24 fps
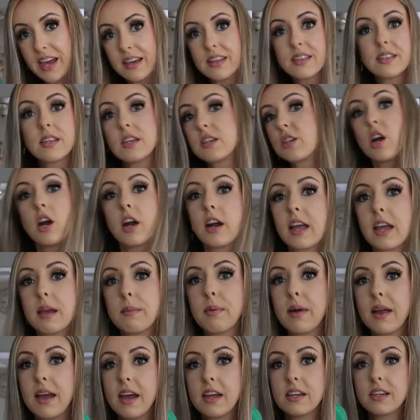yes, a
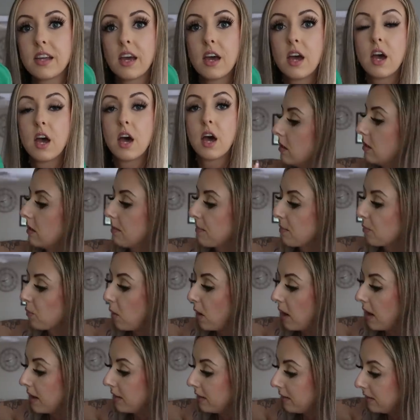Target brand. Number
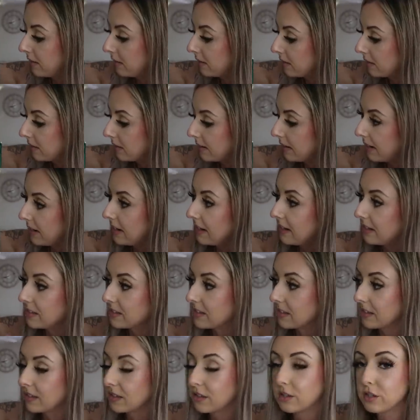one, it
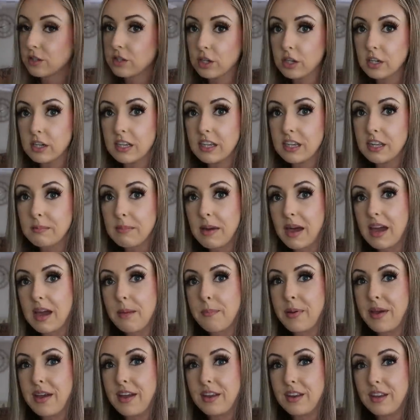is a little dirty in my
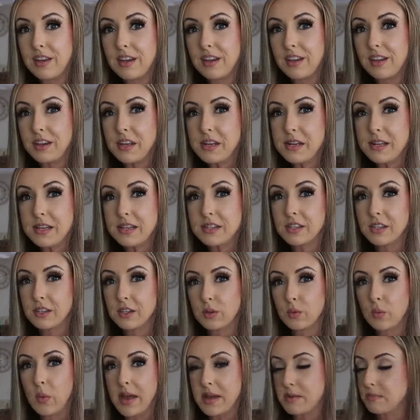opinion. It needs a
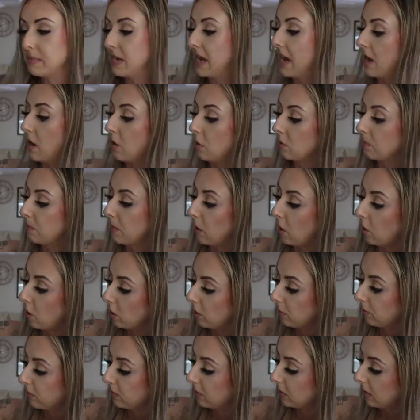little wipe down, but
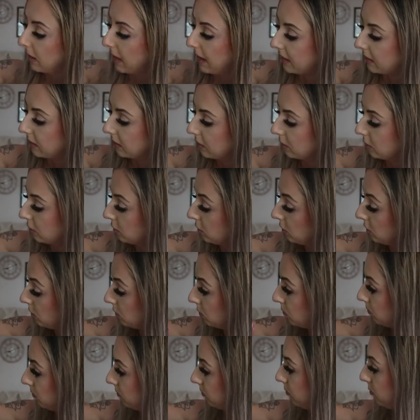all of the like
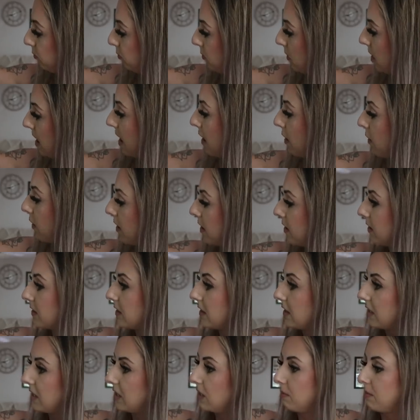little areas
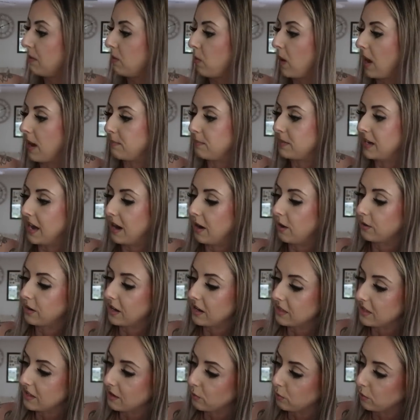that need to be wiped down,
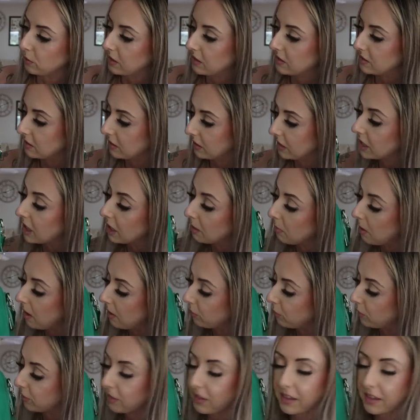I think will easily come off